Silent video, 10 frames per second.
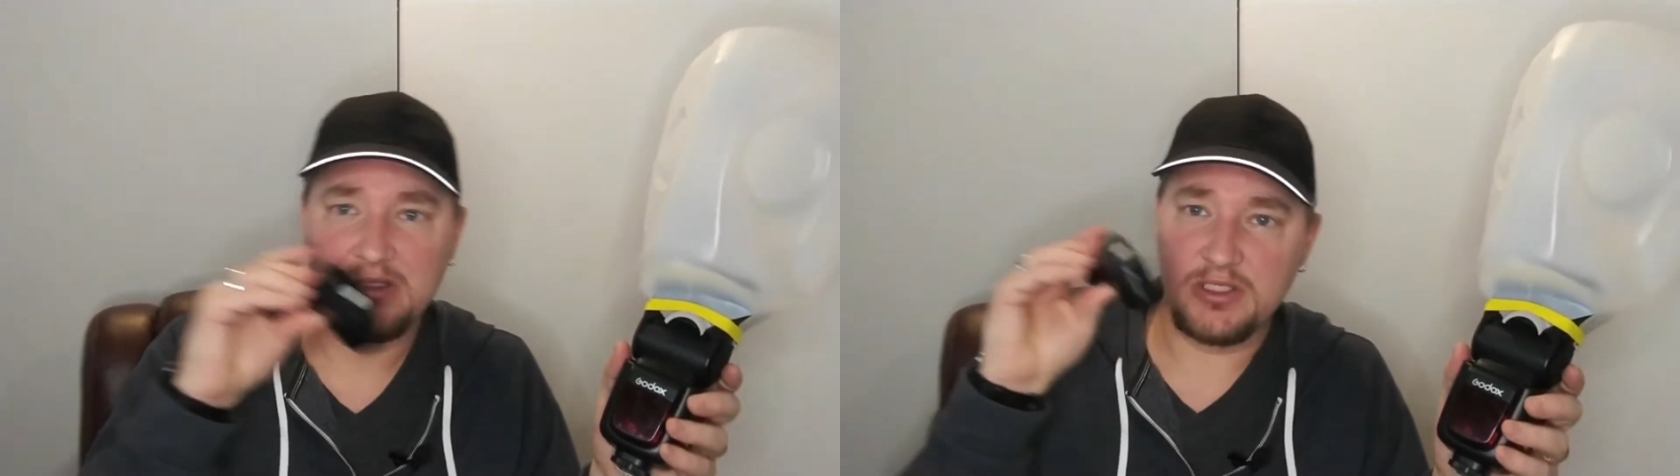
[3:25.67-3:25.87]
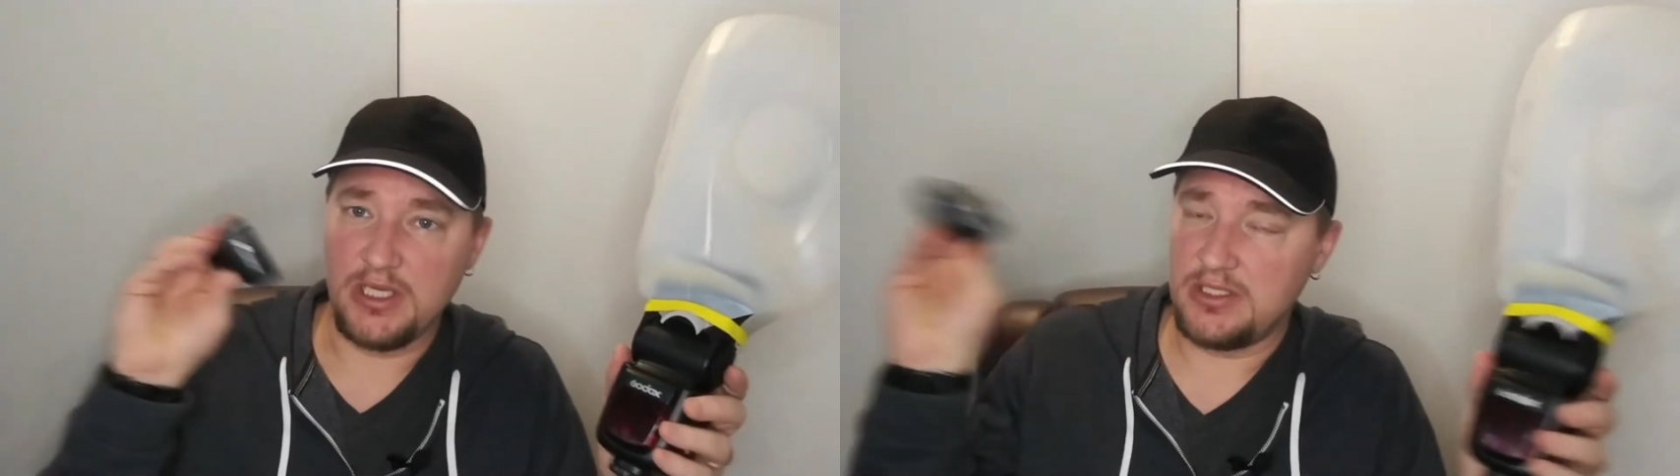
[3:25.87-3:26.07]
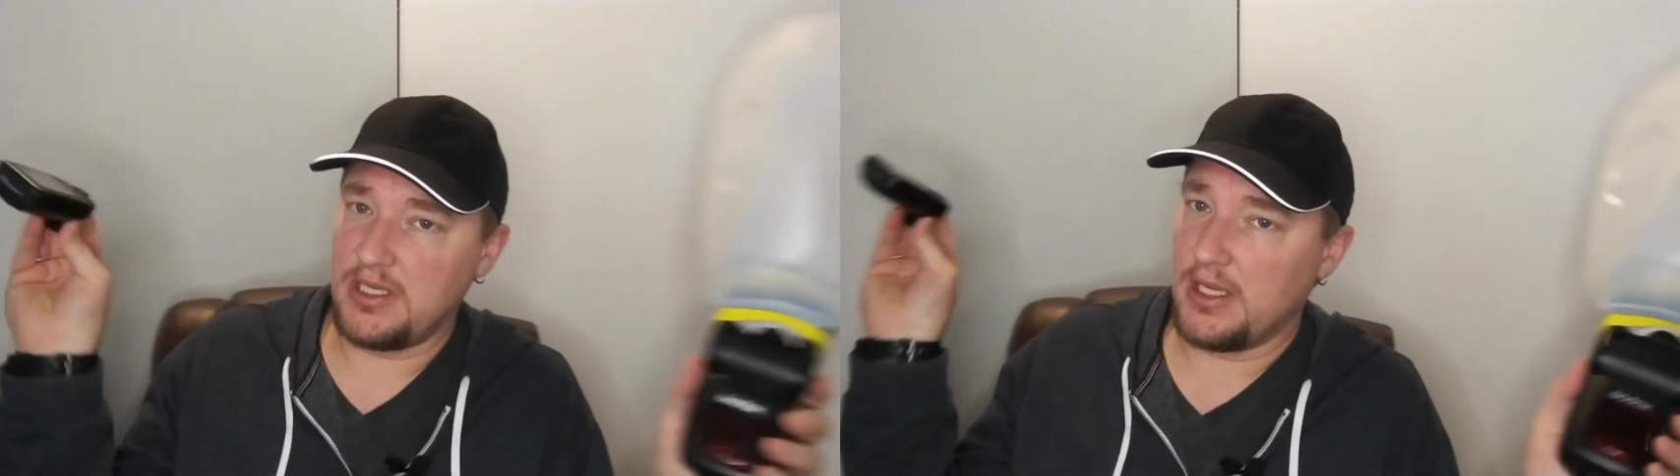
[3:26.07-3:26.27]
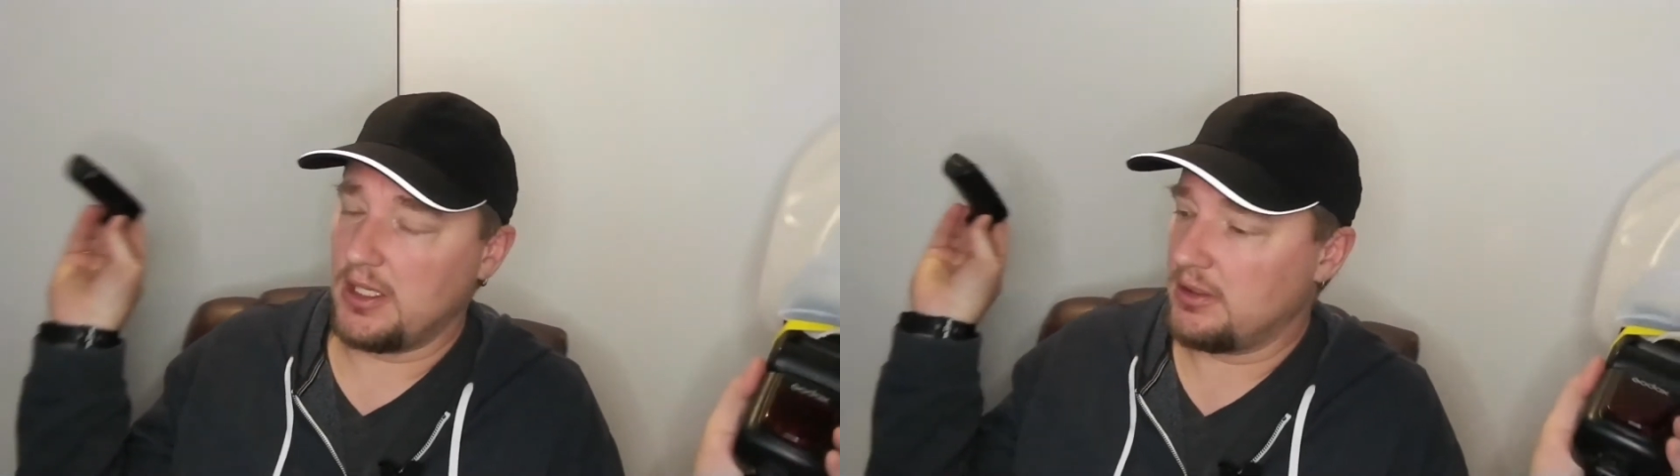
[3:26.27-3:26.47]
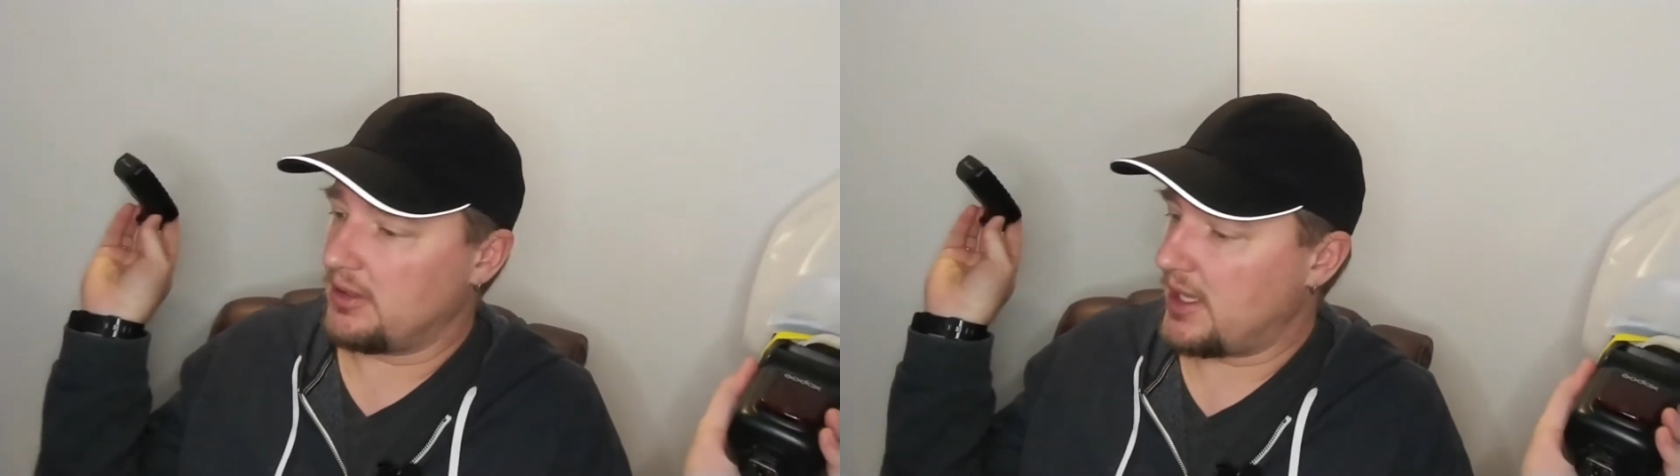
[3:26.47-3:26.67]

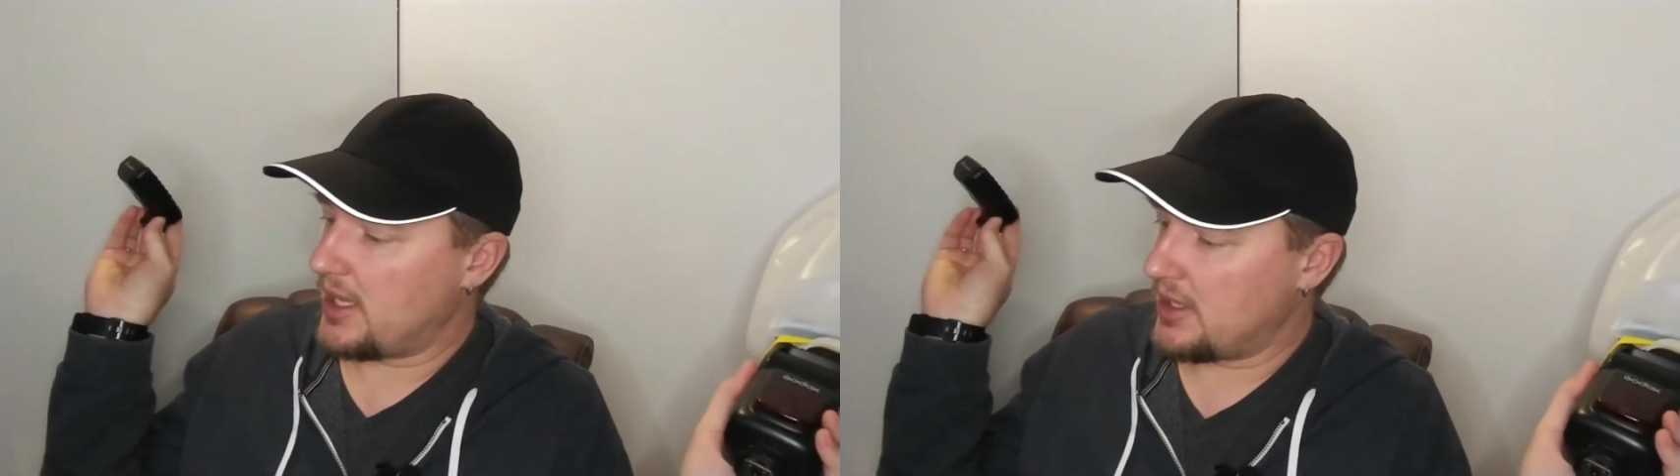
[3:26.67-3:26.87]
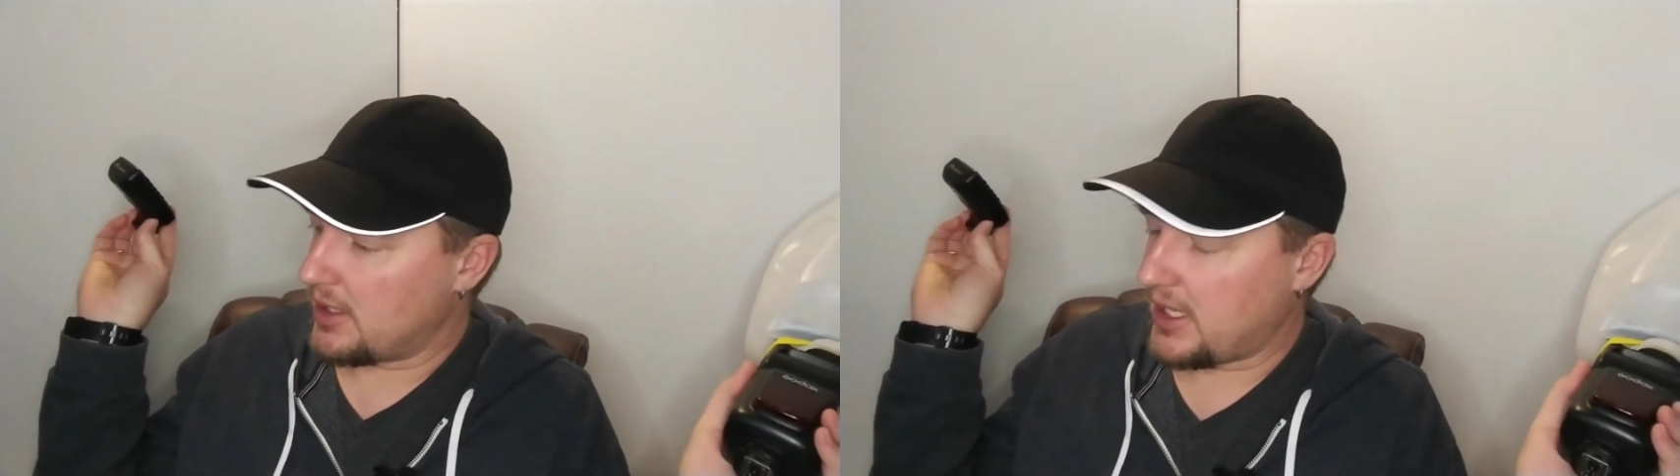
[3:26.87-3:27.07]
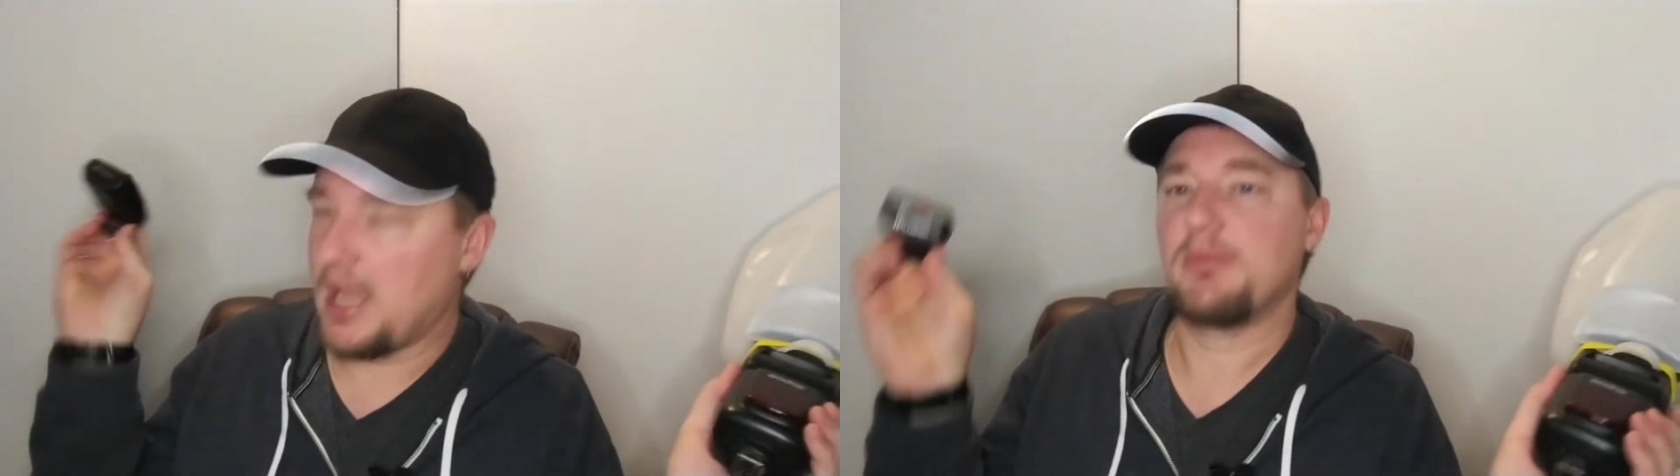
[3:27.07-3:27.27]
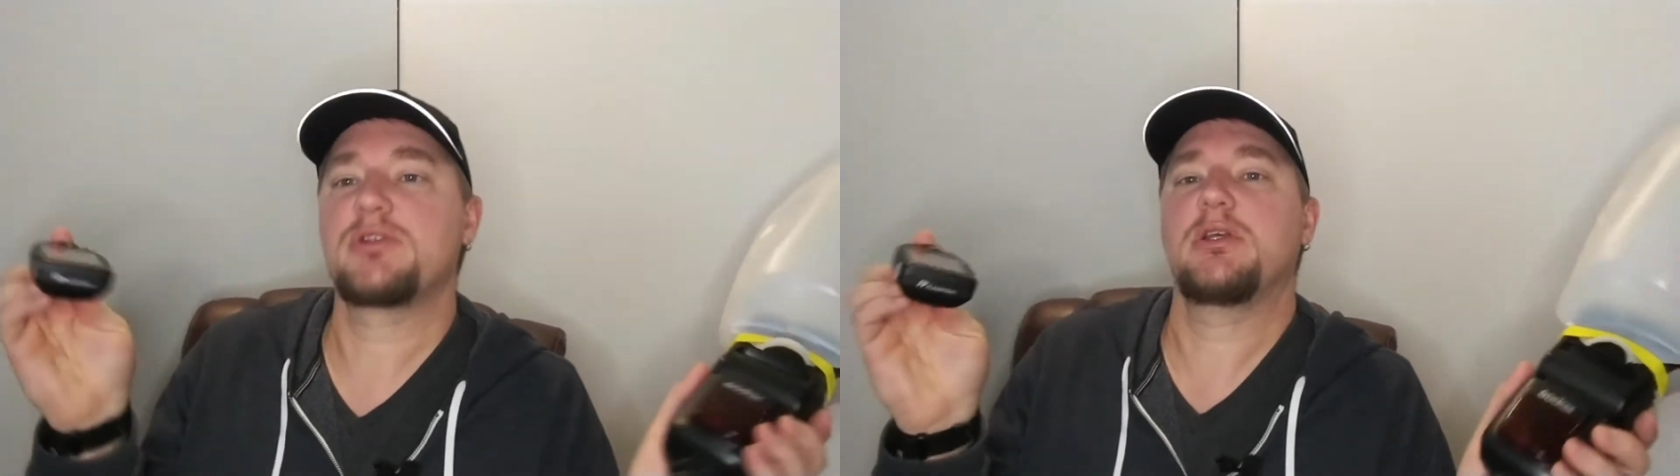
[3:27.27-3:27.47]
TTL, camera's